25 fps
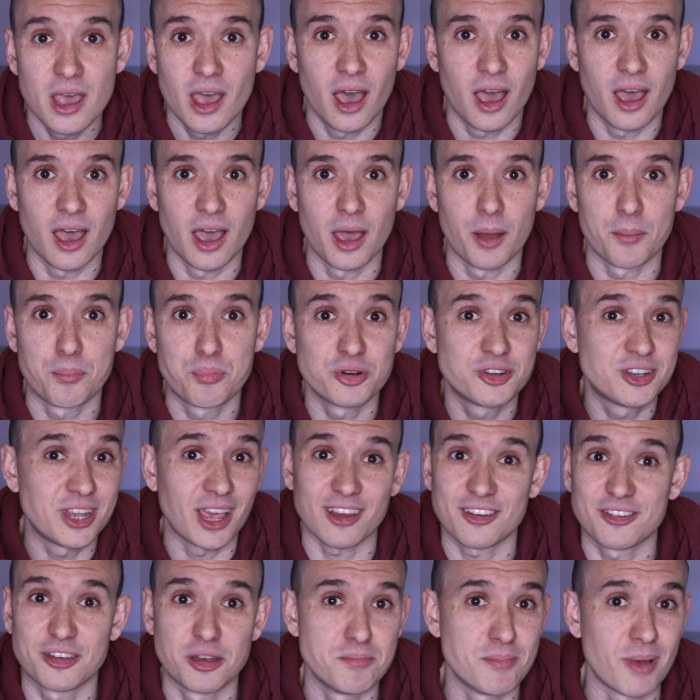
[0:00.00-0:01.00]

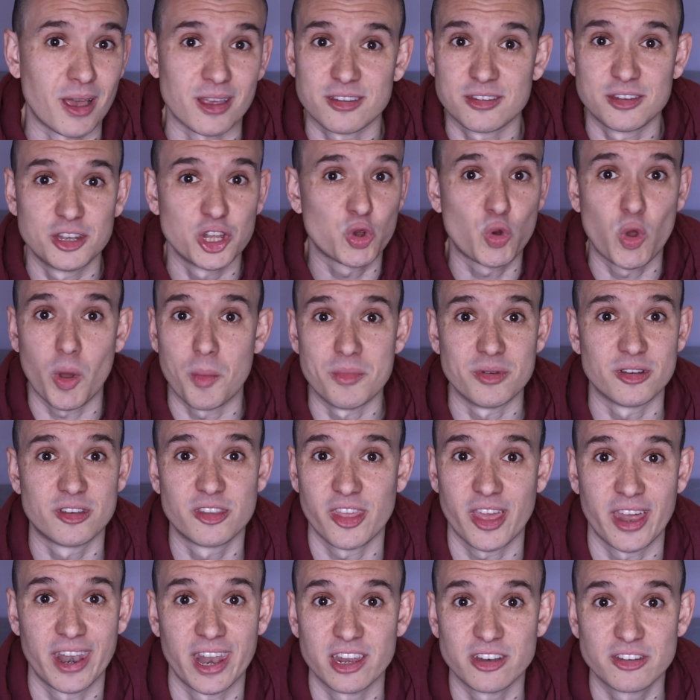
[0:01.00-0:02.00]
protection masks and equipment to
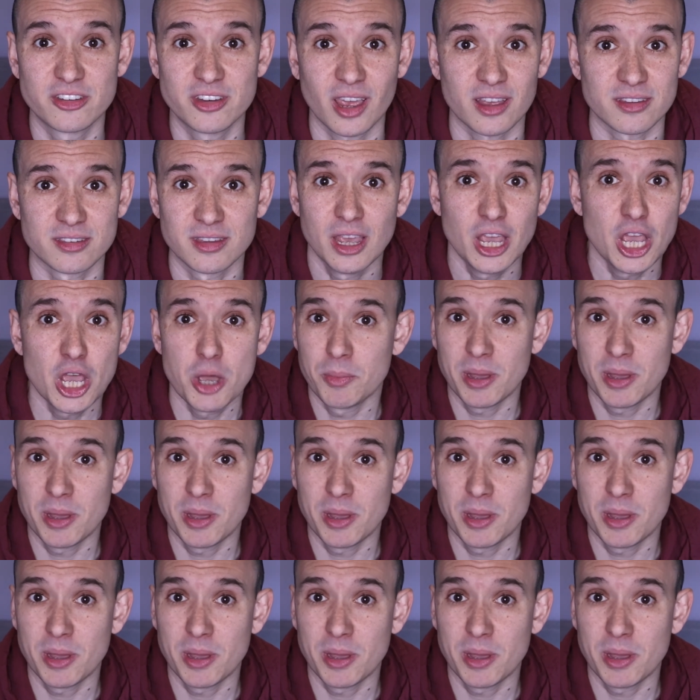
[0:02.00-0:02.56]
the NHS,